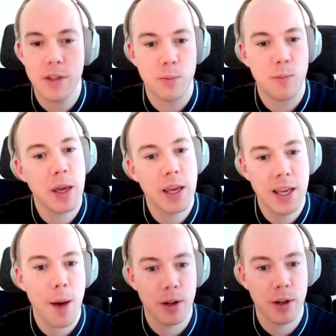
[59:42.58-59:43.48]
this big
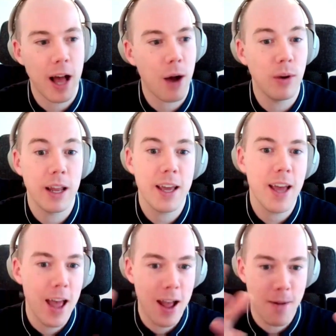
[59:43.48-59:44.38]
capital
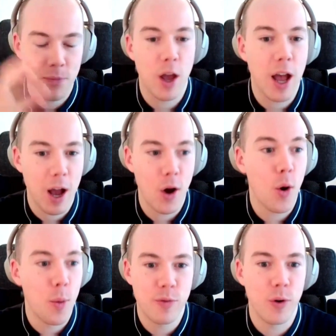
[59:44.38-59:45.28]
outlay
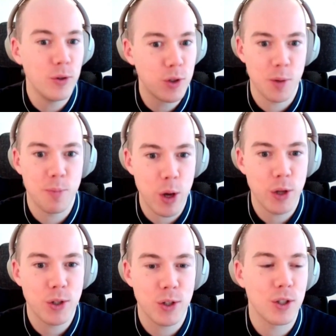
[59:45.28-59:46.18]
upfront to
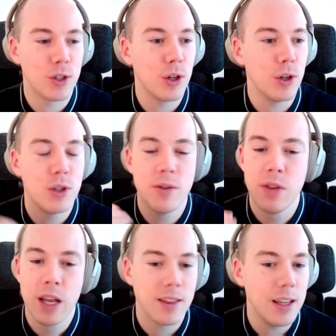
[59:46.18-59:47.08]
purchase the solution,
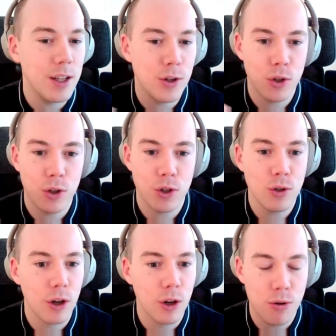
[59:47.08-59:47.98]
then you can just
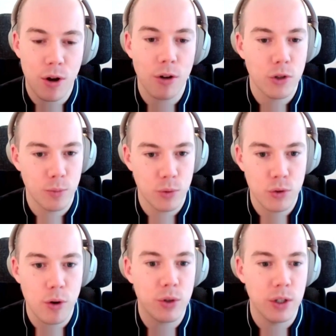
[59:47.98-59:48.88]
use a low cost
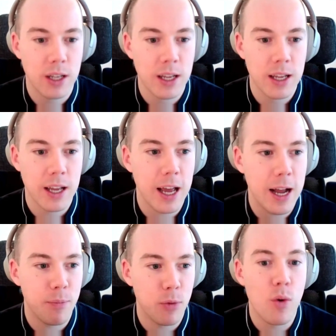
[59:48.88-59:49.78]
subscription
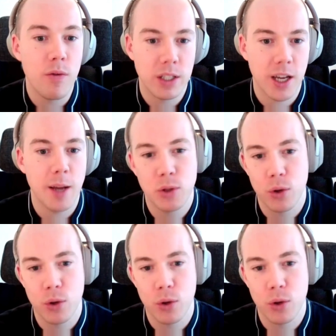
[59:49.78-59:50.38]
um, over time.